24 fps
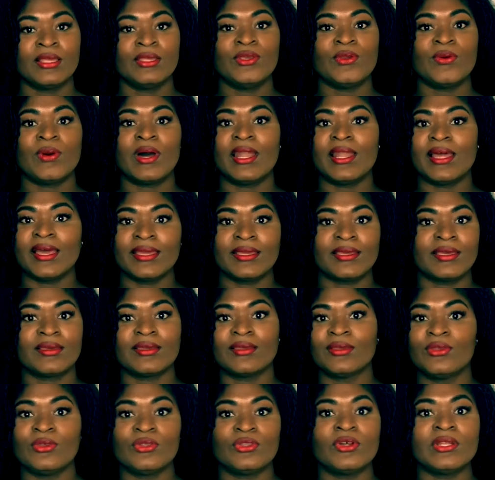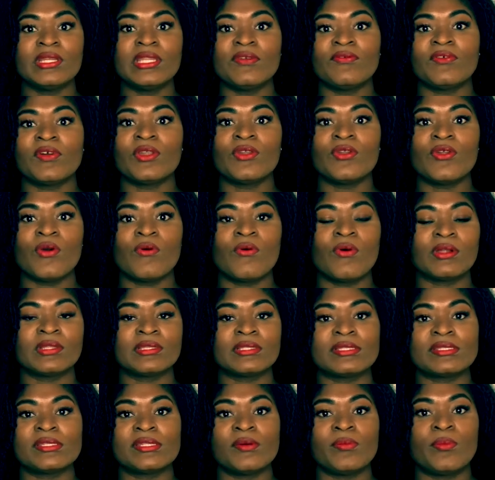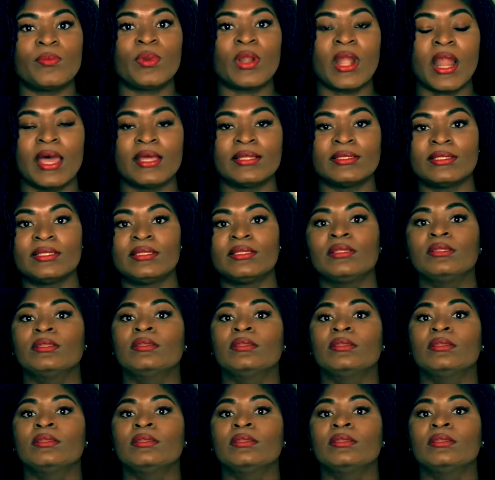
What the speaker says: You are like, you don't even know what is the brand.